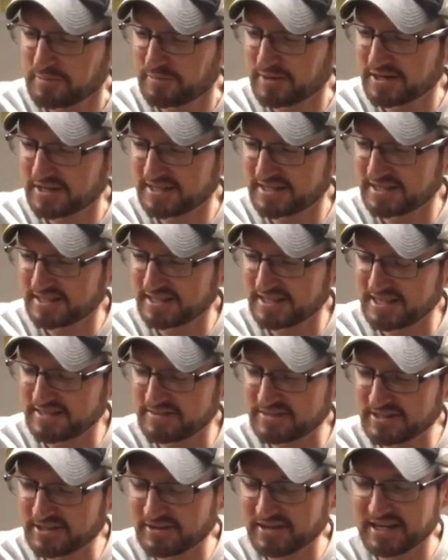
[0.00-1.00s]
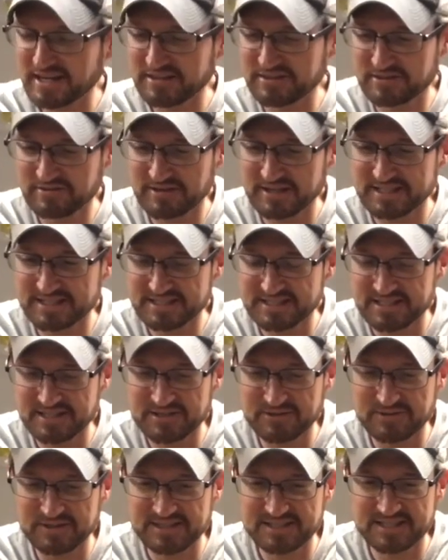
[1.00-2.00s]
But even though I had the right
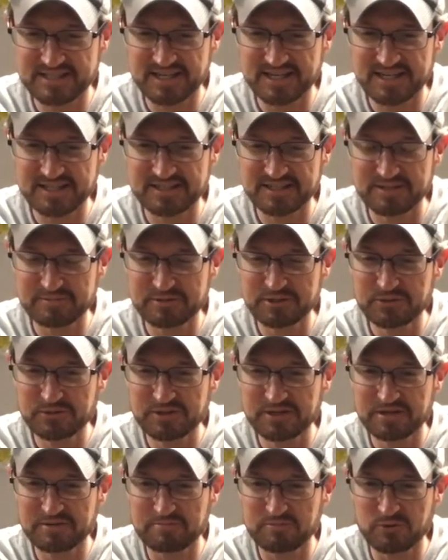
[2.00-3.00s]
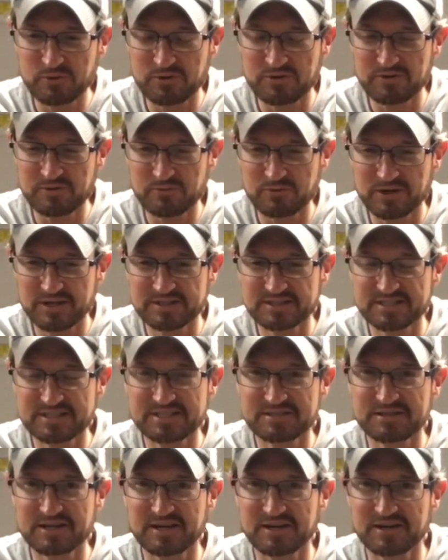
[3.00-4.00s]
sequence, I ended up doing it more than
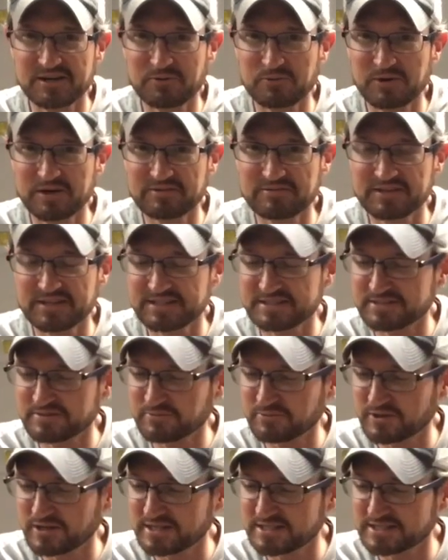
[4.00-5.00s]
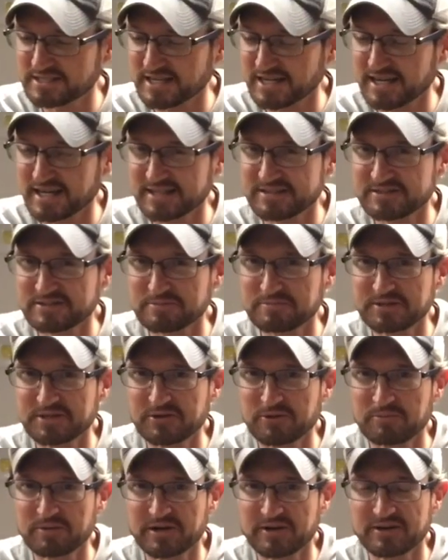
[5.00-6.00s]
once. One reason was I had some
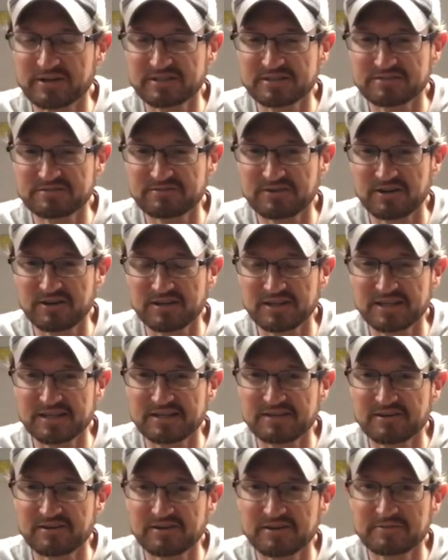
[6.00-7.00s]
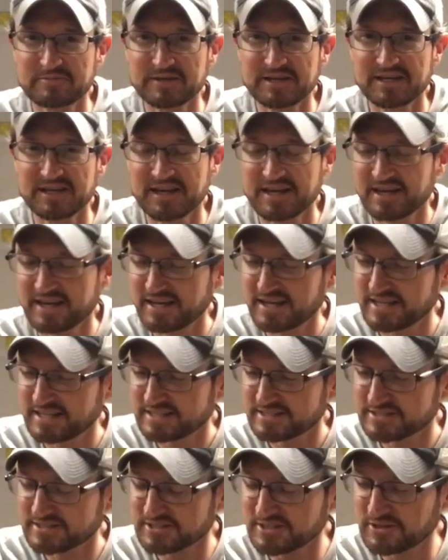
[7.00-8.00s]
needle bearings fall in on me,
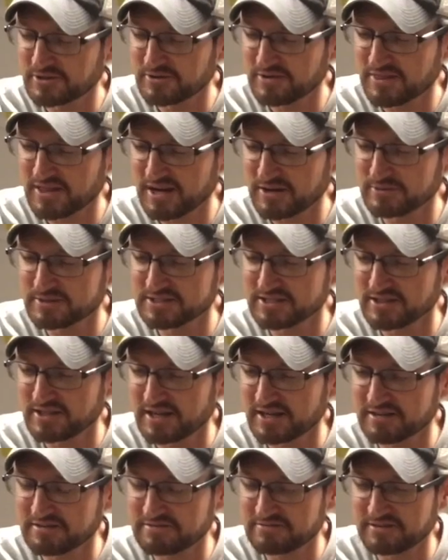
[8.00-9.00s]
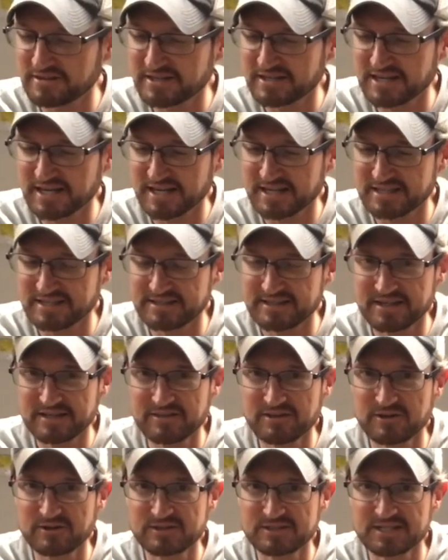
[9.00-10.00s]
so that was a lot of fun. I had to
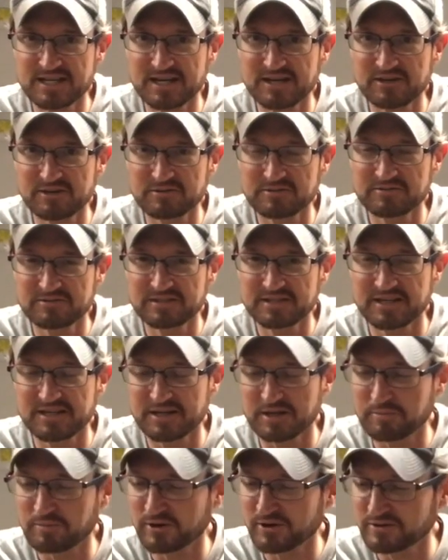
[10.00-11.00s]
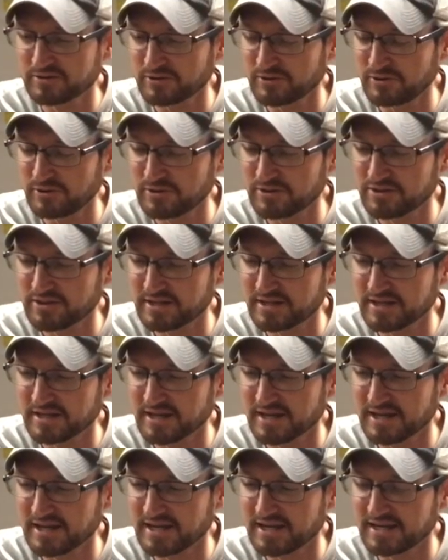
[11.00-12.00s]
dig those out, take apart the whole
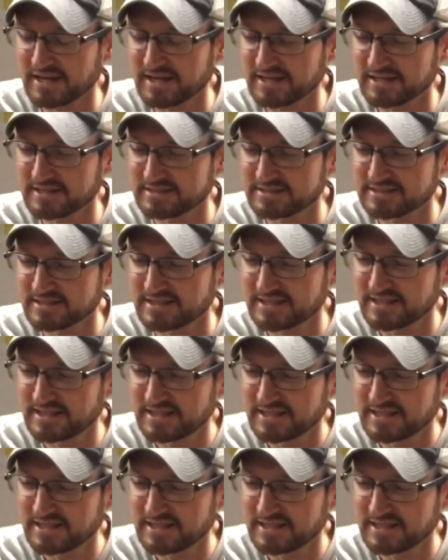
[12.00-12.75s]
thing, and